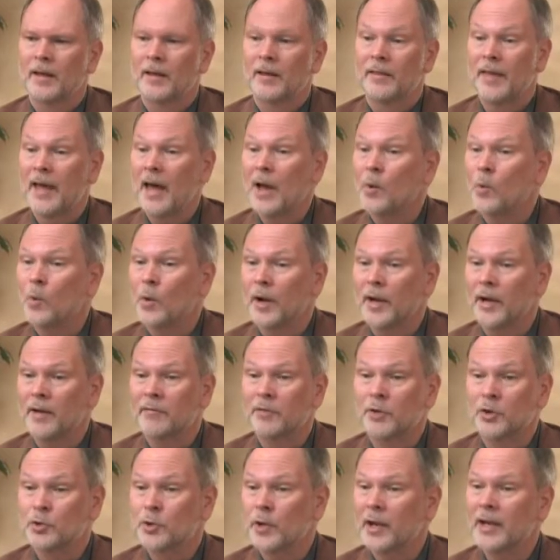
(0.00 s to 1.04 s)
That way,
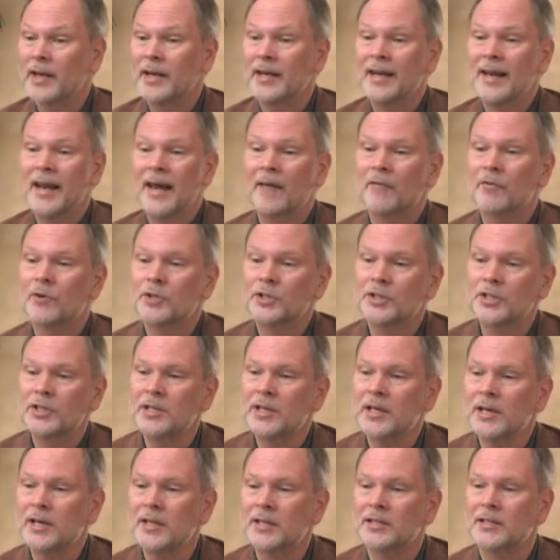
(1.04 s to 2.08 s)
if the trainee never
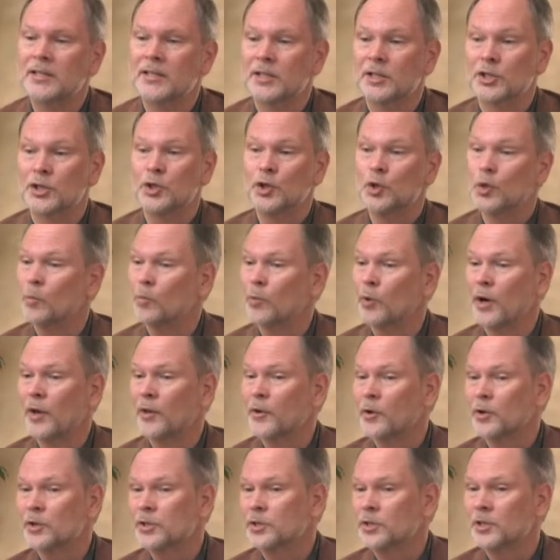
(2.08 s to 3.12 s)
sees this new
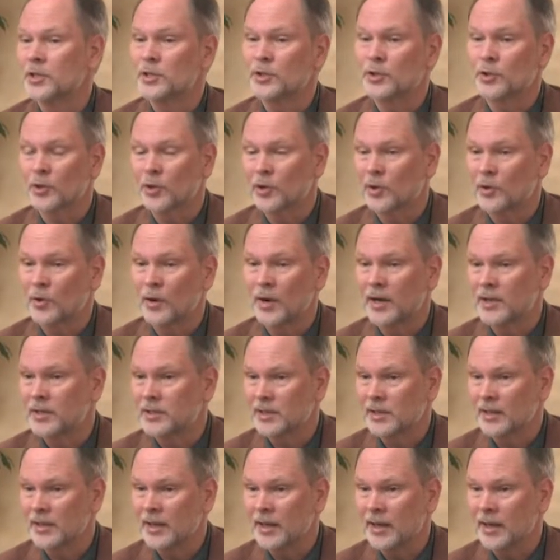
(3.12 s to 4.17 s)
brother or sister in
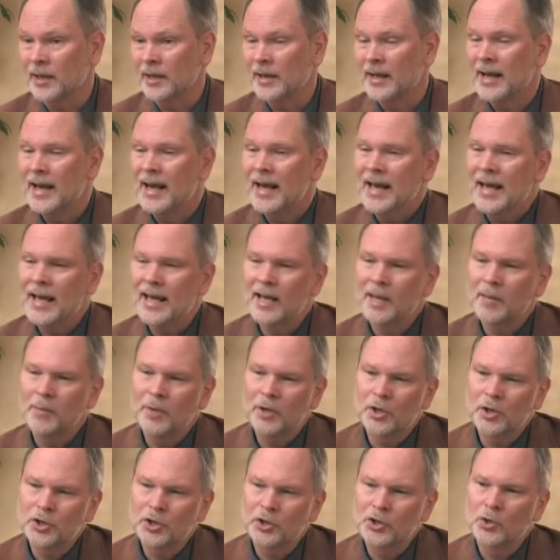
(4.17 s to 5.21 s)
Christ again, he can
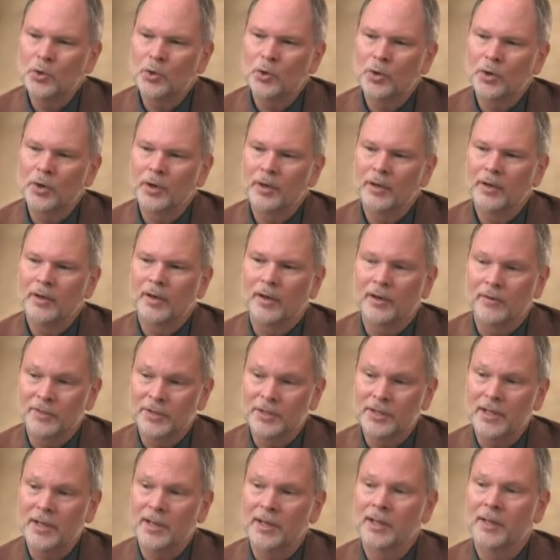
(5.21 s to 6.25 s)
be assured of
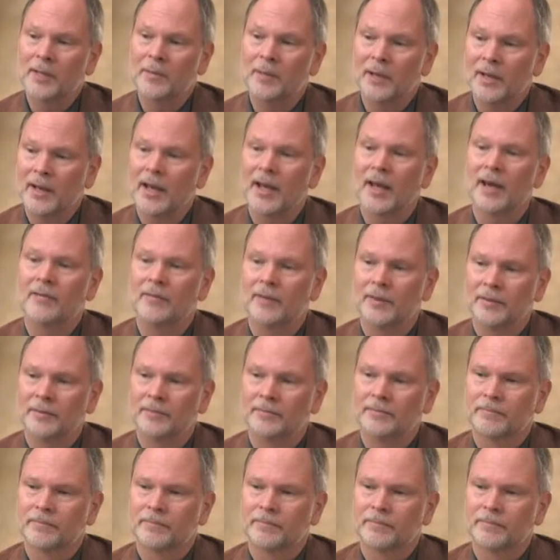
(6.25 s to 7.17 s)
seeing them in heaven.